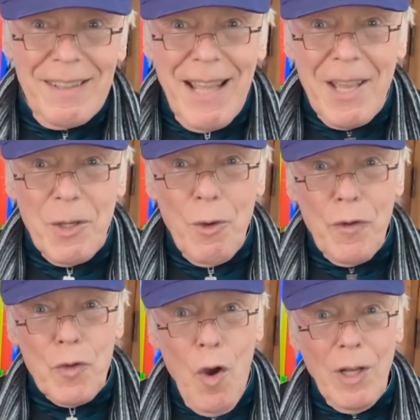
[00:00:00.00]
Thank you
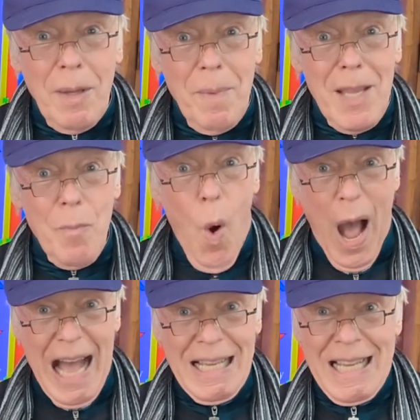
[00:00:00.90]
for joining me,
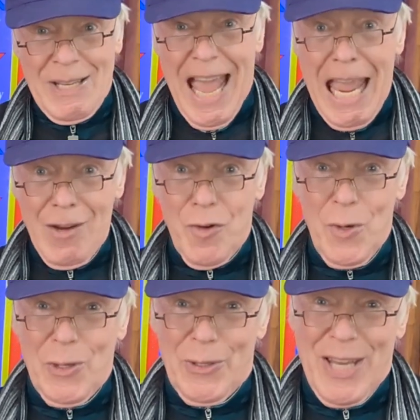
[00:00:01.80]
moi,
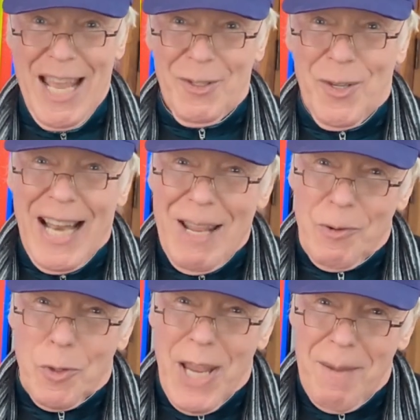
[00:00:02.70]
Nigel Cecil,
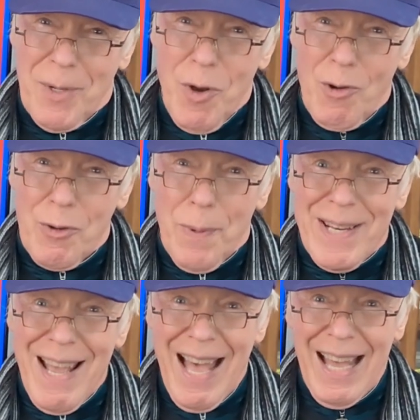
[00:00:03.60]
entertainment
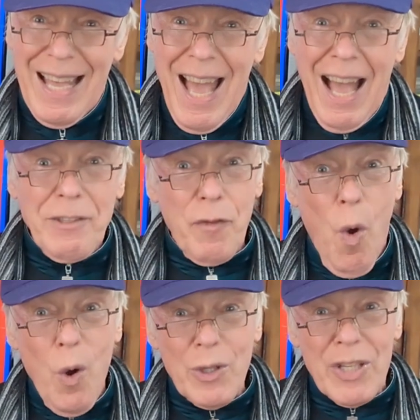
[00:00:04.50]
entrepreneur, and of
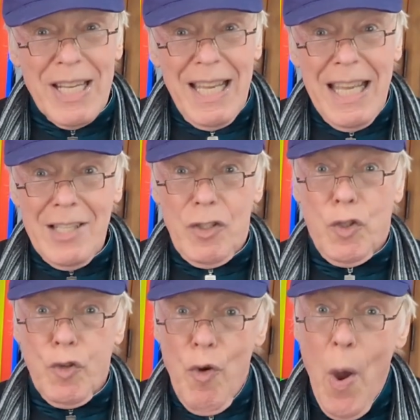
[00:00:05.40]
course,
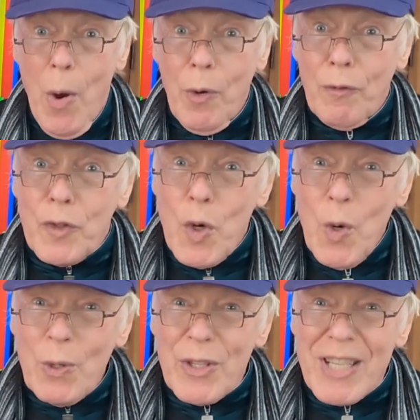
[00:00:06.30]
it's Shrove
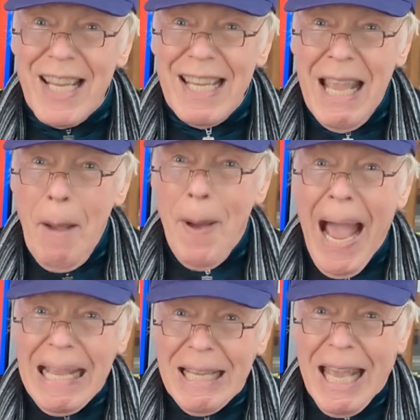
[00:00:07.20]
Tuesday,
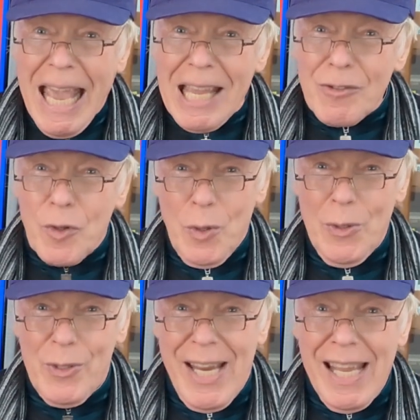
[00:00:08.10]
Pancake
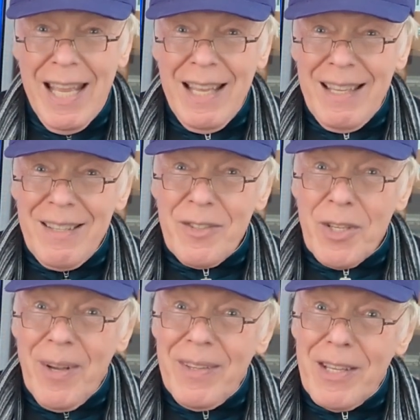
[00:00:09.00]
Tuesday.
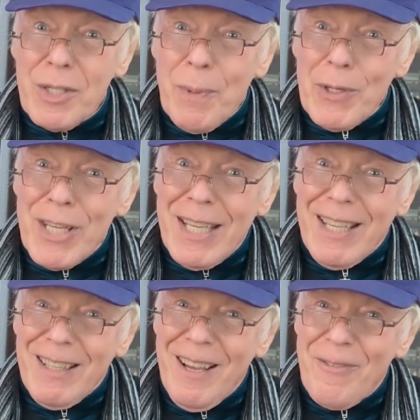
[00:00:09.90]
So in this
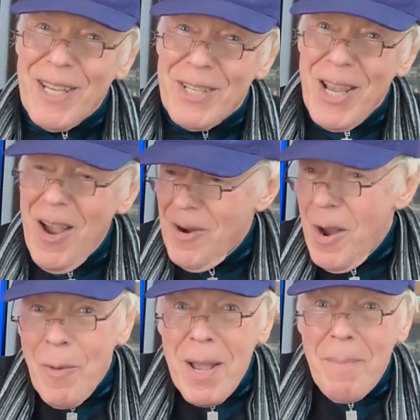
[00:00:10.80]
particular video,
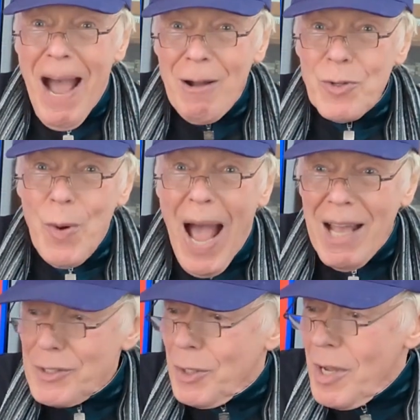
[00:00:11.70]
we're bound to
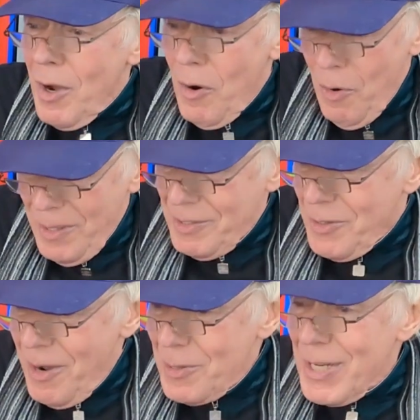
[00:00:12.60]
ask, who is
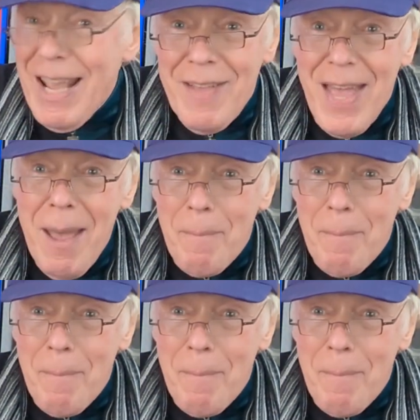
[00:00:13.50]
going to get their